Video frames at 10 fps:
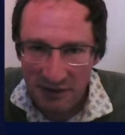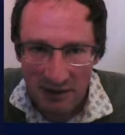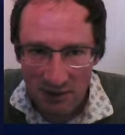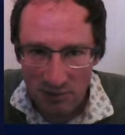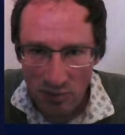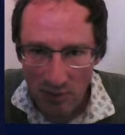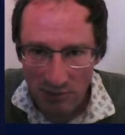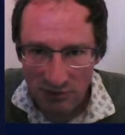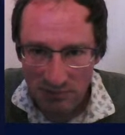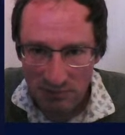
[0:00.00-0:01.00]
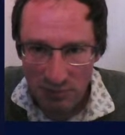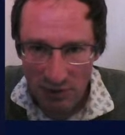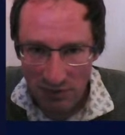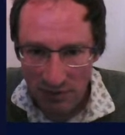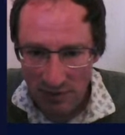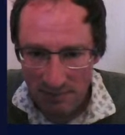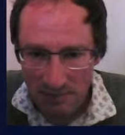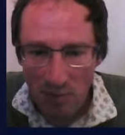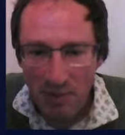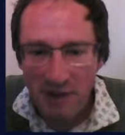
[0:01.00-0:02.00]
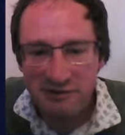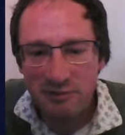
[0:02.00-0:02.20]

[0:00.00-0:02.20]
I want to put on, by